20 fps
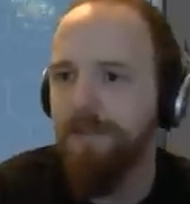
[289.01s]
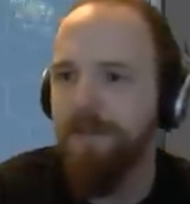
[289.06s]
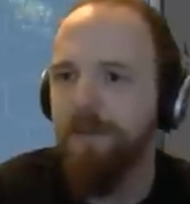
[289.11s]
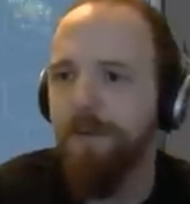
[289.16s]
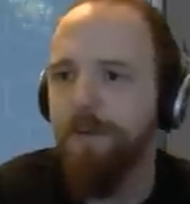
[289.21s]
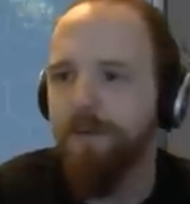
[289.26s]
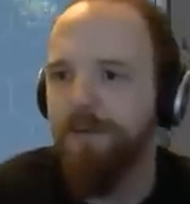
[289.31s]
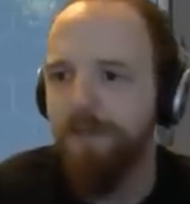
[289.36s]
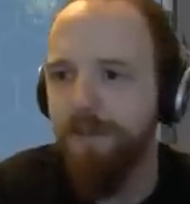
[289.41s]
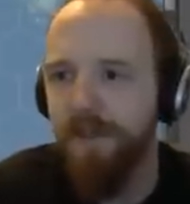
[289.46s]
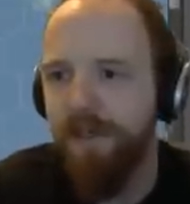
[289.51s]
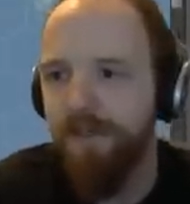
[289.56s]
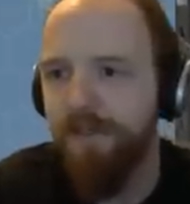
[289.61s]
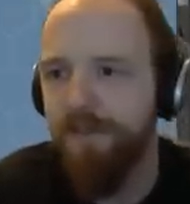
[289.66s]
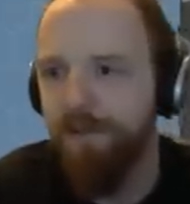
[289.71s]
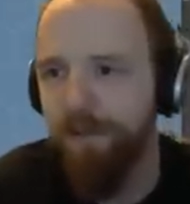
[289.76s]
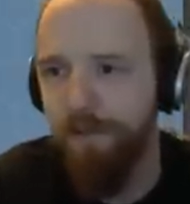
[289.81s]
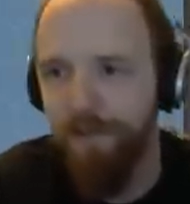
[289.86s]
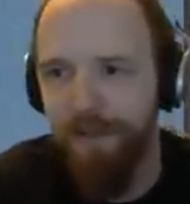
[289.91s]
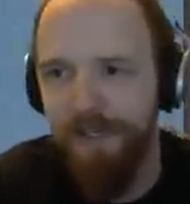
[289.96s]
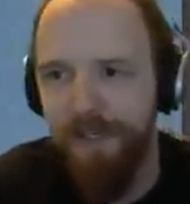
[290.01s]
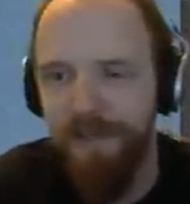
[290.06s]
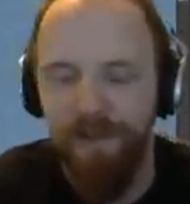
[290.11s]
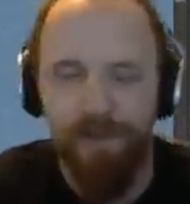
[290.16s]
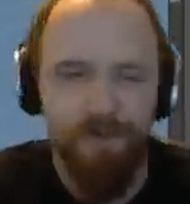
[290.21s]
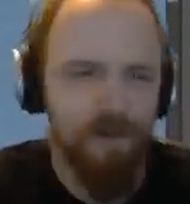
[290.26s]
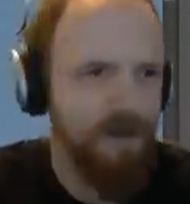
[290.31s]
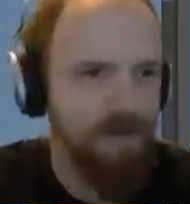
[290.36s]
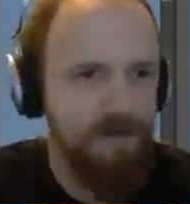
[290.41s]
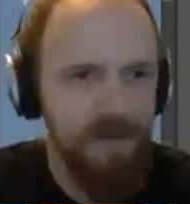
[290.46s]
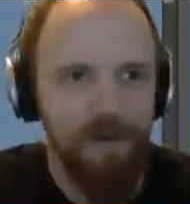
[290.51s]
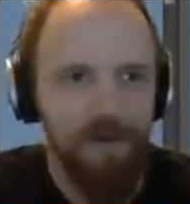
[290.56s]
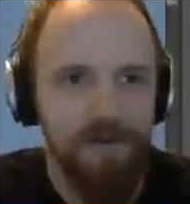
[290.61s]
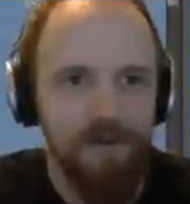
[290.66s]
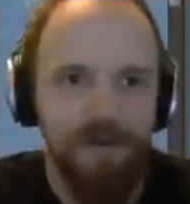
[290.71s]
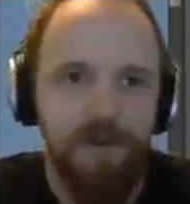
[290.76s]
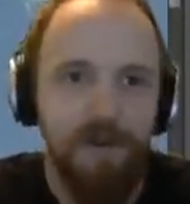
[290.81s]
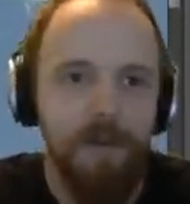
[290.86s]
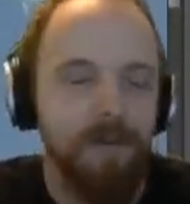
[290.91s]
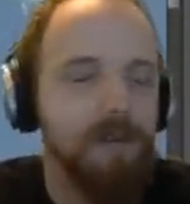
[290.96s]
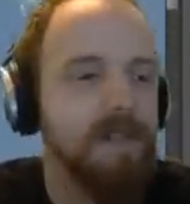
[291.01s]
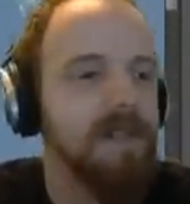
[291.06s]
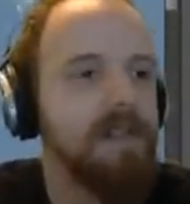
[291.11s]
or tricks for beginners with Photoshop?